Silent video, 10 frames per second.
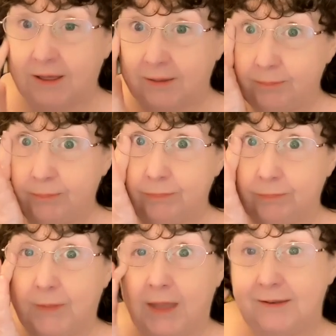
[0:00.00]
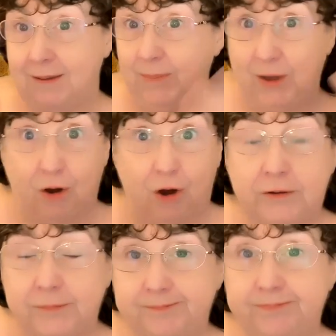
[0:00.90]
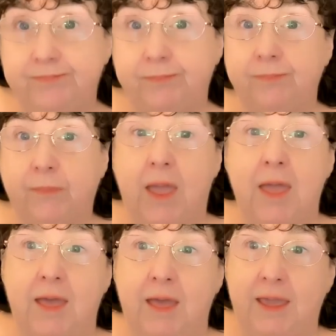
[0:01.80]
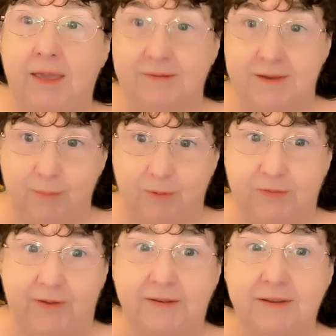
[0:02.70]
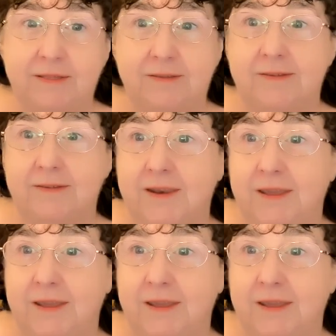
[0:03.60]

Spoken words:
a demigod. His name was Phaeton. This is an